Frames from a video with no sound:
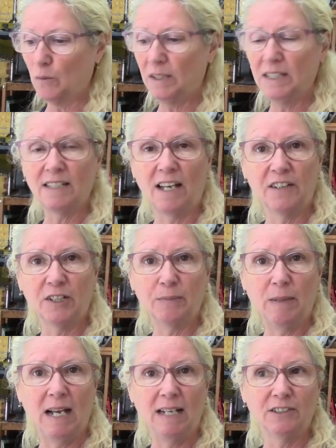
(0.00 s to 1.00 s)
with these other
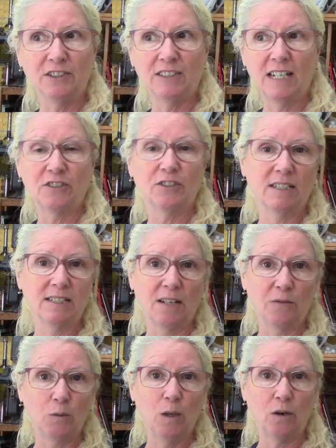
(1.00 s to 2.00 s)
patterns and textures and
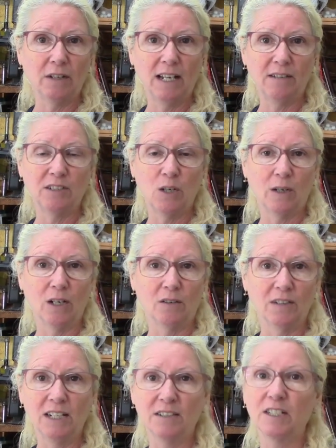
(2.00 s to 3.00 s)
stuff that we already have going
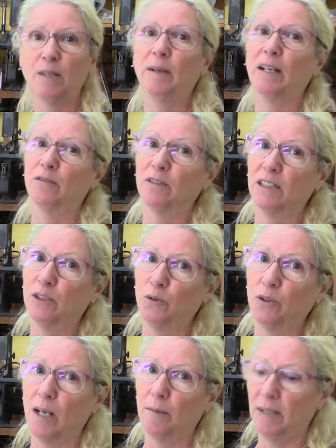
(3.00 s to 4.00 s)
over there, is going to make a really
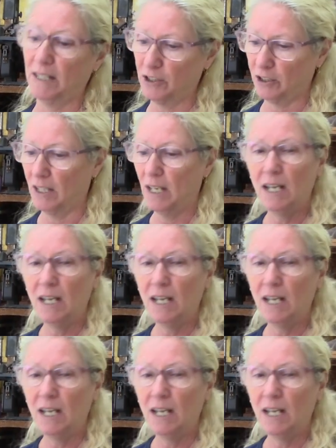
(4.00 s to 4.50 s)
cool combination.